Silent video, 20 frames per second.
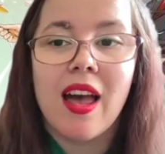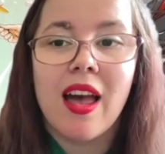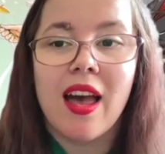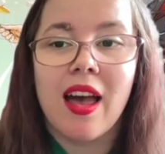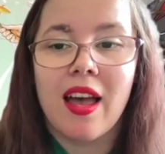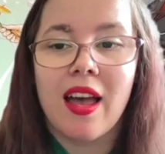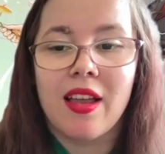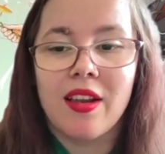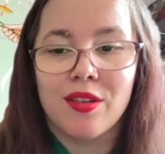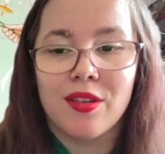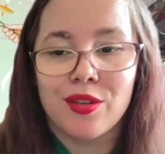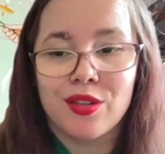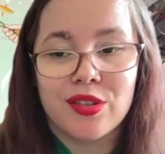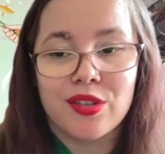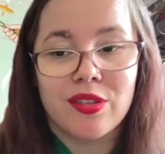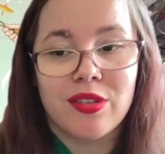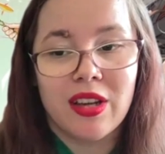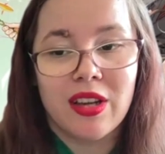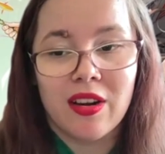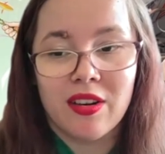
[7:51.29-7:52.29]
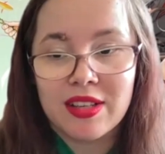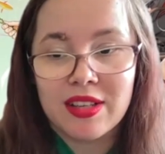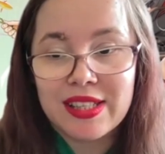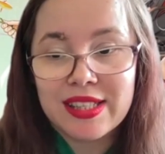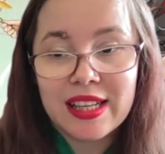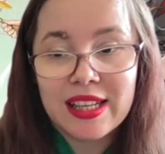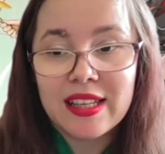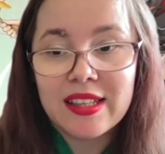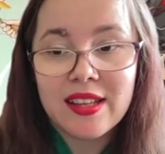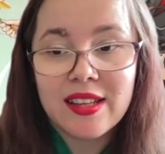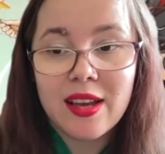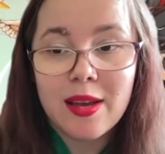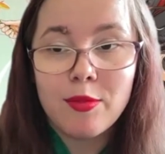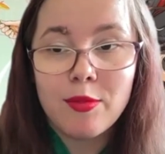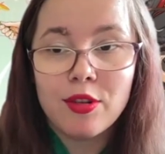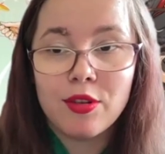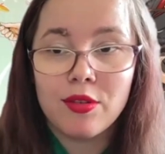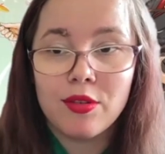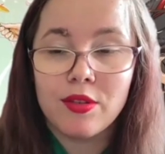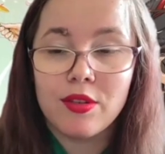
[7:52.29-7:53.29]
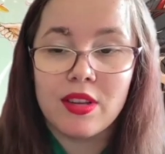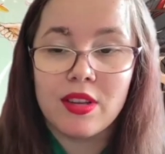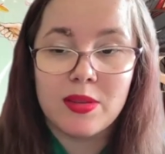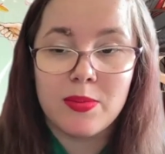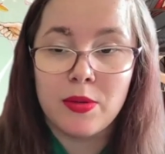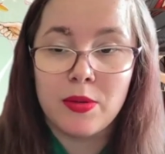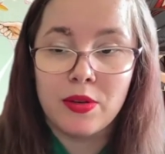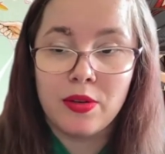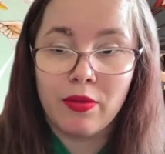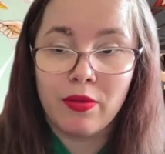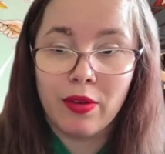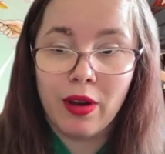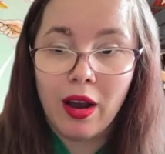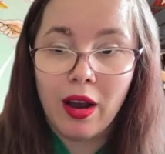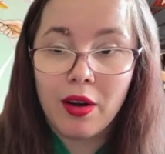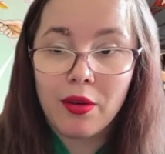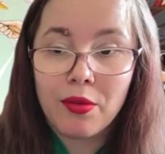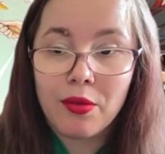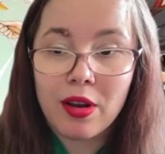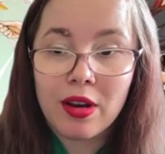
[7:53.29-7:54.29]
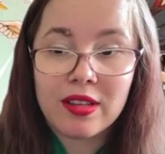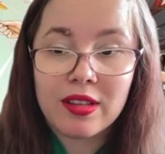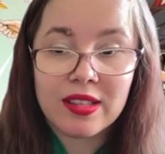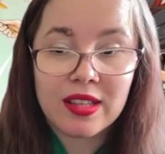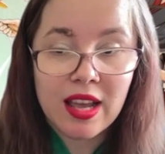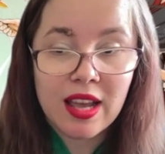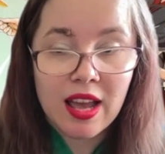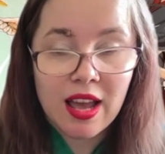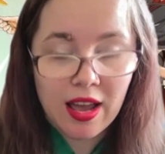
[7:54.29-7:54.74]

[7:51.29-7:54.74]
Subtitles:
And also the artist takes time to do these beautiful artworks